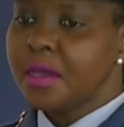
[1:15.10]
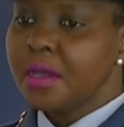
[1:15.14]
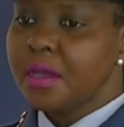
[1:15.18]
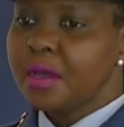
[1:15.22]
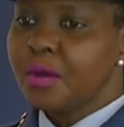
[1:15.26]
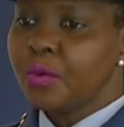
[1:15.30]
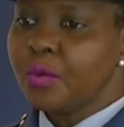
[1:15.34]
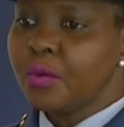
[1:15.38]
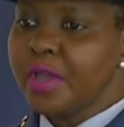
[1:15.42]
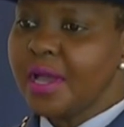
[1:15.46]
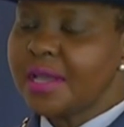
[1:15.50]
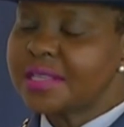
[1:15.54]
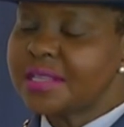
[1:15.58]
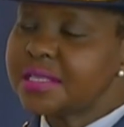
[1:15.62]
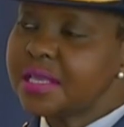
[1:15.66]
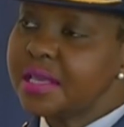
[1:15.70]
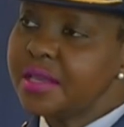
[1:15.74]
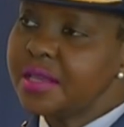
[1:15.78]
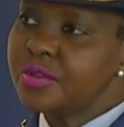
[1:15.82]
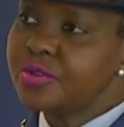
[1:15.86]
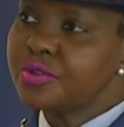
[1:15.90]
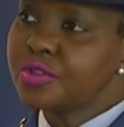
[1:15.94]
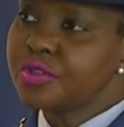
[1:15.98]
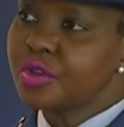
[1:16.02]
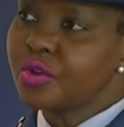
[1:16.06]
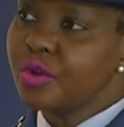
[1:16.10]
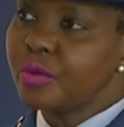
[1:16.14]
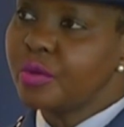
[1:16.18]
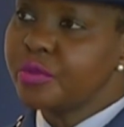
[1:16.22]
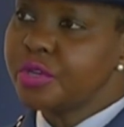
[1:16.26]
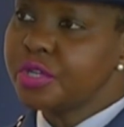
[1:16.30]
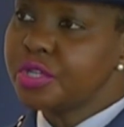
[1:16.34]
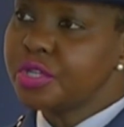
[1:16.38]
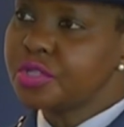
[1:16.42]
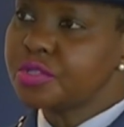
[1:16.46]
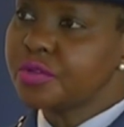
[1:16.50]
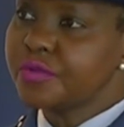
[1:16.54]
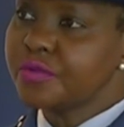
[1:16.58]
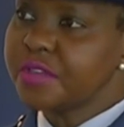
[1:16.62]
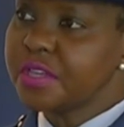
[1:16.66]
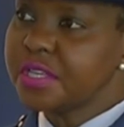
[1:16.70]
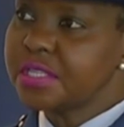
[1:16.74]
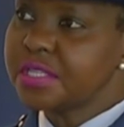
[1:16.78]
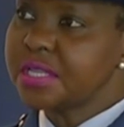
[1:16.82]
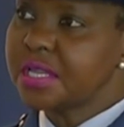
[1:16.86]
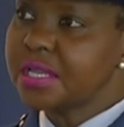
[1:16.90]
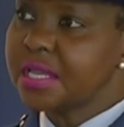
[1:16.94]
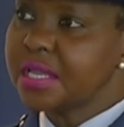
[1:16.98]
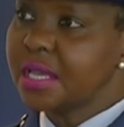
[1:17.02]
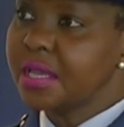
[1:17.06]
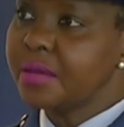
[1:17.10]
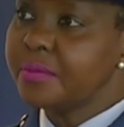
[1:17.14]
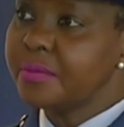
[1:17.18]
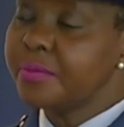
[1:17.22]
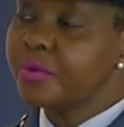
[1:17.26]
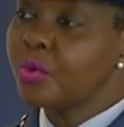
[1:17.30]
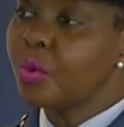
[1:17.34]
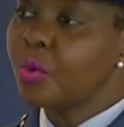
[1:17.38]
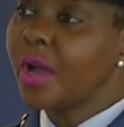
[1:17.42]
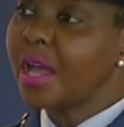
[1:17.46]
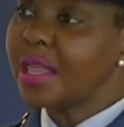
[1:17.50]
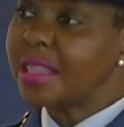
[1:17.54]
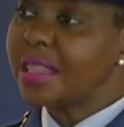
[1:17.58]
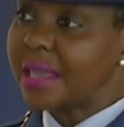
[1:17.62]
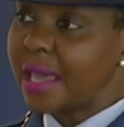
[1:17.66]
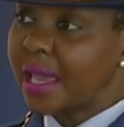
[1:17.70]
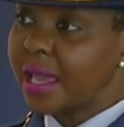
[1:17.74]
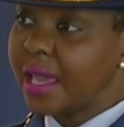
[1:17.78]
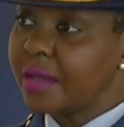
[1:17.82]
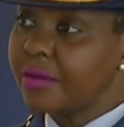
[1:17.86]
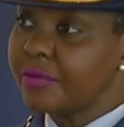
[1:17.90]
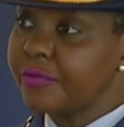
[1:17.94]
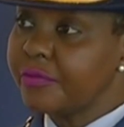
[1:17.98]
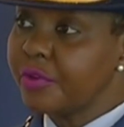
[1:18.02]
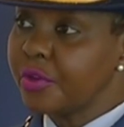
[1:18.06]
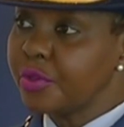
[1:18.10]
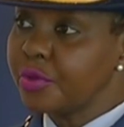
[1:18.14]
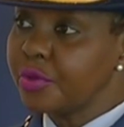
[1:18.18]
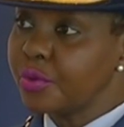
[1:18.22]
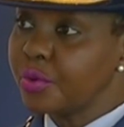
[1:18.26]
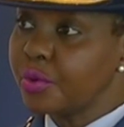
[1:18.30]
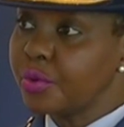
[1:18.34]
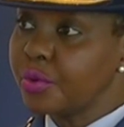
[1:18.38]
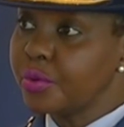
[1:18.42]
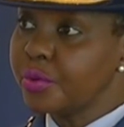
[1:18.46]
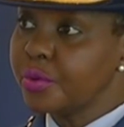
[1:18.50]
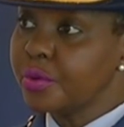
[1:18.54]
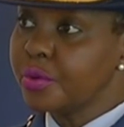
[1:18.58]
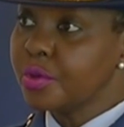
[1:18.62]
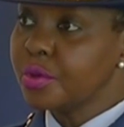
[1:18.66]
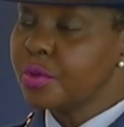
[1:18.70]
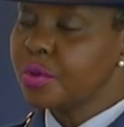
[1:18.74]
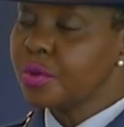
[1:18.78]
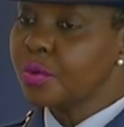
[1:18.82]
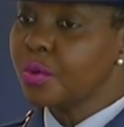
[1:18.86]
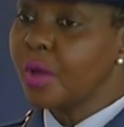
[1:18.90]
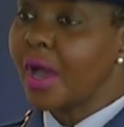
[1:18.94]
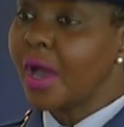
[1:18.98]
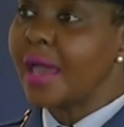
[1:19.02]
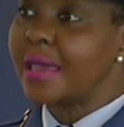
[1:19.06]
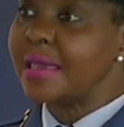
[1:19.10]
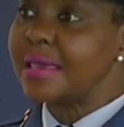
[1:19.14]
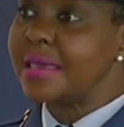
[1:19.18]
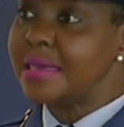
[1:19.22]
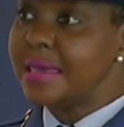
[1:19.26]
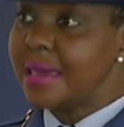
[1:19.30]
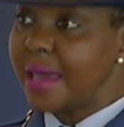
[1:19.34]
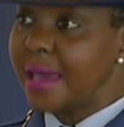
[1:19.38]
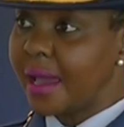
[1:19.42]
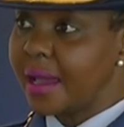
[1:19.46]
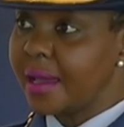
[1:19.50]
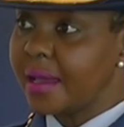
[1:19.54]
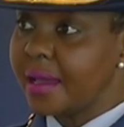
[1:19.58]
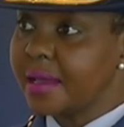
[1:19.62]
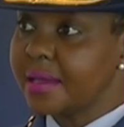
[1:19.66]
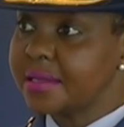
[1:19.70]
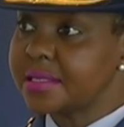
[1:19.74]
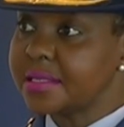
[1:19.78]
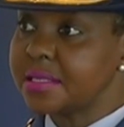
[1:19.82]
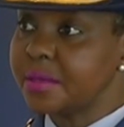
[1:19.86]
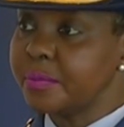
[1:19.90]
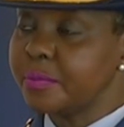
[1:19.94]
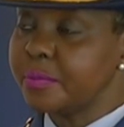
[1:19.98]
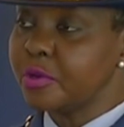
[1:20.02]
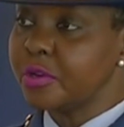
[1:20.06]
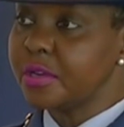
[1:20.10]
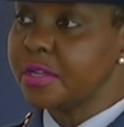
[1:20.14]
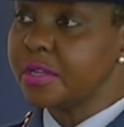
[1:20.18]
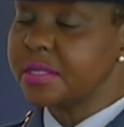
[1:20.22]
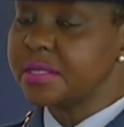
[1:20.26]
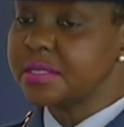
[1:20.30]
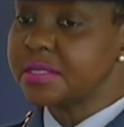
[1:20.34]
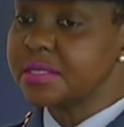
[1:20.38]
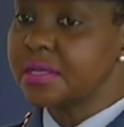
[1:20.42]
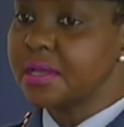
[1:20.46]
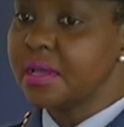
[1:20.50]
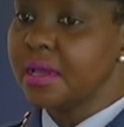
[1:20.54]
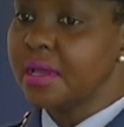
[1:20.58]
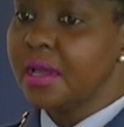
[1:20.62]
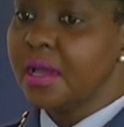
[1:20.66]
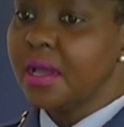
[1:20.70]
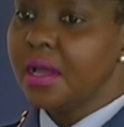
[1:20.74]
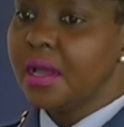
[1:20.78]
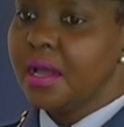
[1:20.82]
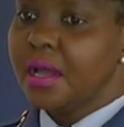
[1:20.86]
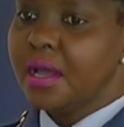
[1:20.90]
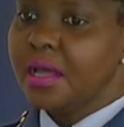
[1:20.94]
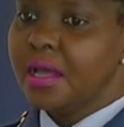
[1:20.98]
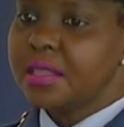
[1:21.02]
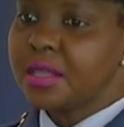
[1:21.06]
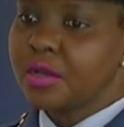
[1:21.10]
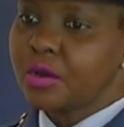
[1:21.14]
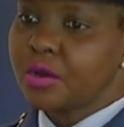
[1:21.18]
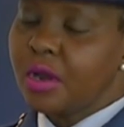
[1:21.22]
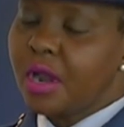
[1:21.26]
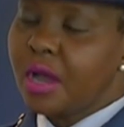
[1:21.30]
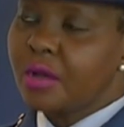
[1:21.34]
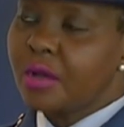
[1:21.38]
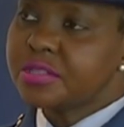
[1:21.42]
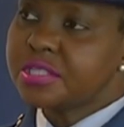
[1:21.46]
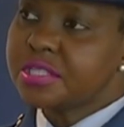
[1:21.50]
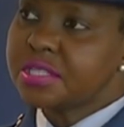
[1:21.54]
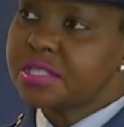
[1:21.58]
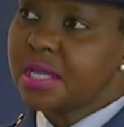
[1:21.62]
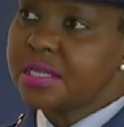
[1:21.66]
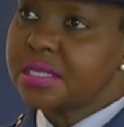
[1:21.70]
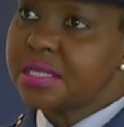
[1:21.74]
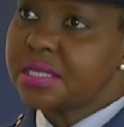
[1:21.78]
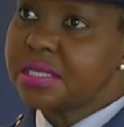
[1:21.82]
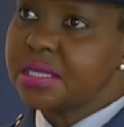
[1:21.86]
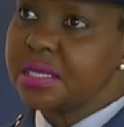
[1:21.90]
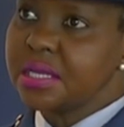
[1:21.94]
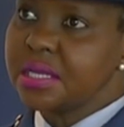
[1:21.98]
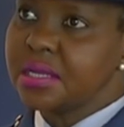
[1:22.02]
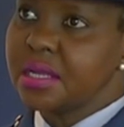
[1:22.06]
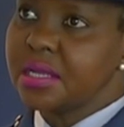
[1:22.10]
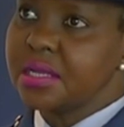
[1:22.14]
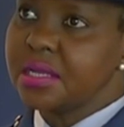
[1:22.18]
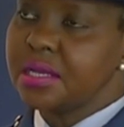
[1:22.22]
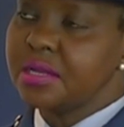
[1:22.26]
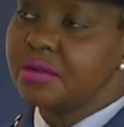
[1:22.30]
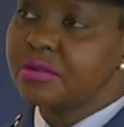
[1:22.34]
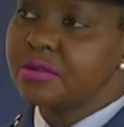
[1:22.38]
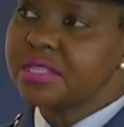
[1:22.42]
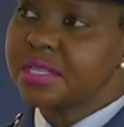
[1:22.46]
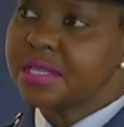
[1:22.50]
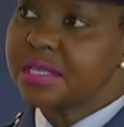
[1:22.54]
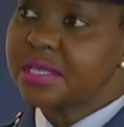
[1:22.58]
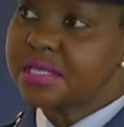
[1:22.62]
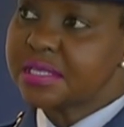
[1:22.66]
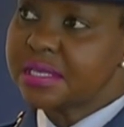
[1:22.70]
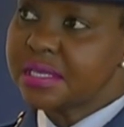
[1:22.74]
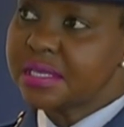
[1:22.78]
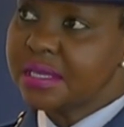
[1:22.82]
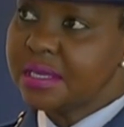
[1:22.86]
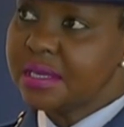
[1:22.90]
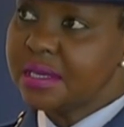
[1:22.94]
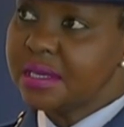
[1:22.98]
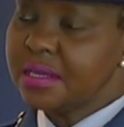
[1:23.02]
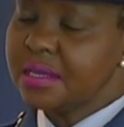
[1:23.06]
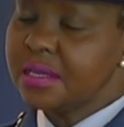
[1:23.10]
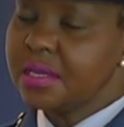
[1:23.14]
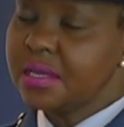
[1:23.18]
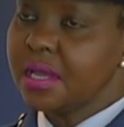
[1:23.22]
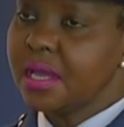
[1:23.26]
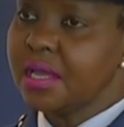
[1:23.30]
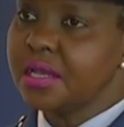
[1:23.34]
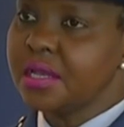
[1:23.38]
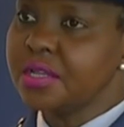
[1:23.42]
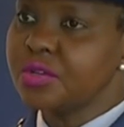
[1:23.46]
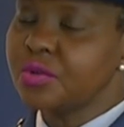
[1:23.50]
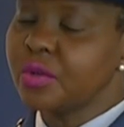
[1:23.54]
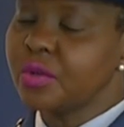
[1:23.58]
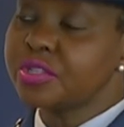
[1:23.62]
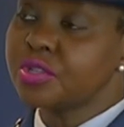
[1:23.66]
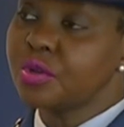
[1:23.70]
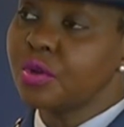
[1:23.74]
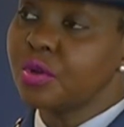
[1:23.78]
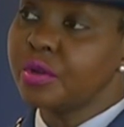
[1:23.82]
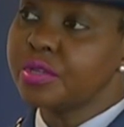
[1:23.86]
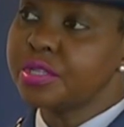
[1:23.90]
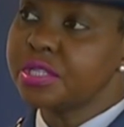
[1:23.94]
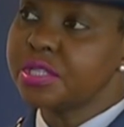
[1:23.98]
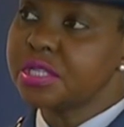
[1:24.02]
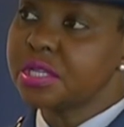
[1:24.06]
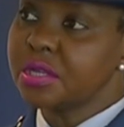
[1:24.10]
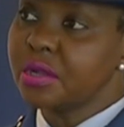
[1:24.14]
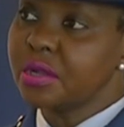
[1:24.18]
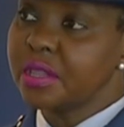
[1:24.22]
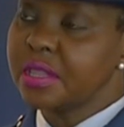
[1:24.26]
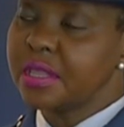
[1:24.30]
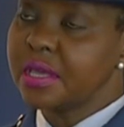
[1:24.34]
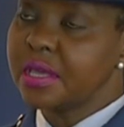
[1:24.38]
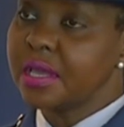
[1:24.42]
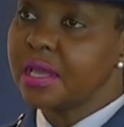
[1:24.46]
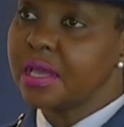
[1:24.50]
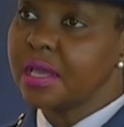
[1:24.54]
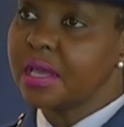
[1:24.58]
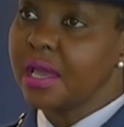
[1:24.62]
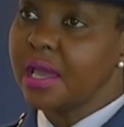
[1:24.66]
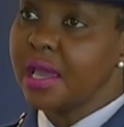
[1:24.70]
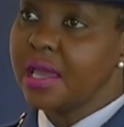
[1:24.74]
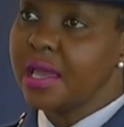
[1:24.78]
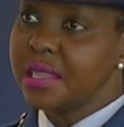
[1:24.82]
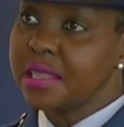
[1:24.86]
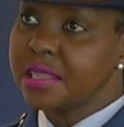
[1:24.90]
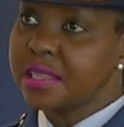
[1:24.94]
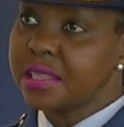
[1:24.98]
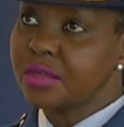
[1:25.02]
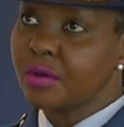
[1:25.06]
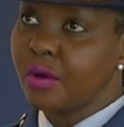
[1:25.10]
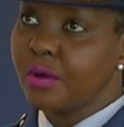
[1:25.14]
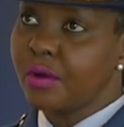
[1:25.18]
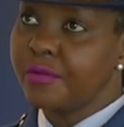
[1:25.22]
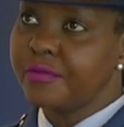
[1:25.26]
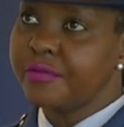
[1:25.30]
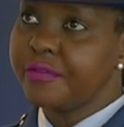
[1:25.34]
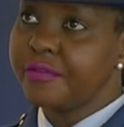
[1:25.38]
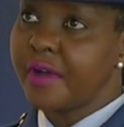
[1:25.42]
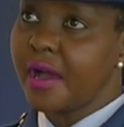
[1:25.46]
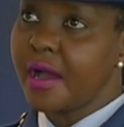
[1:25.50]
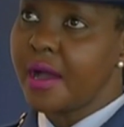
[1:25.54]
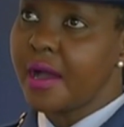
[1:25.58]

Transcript: We are saying to the communities of the Eastern Cape, who are there for you, we are here as the police. The rollout started in Lusikisiki, and it was launched on the 8th of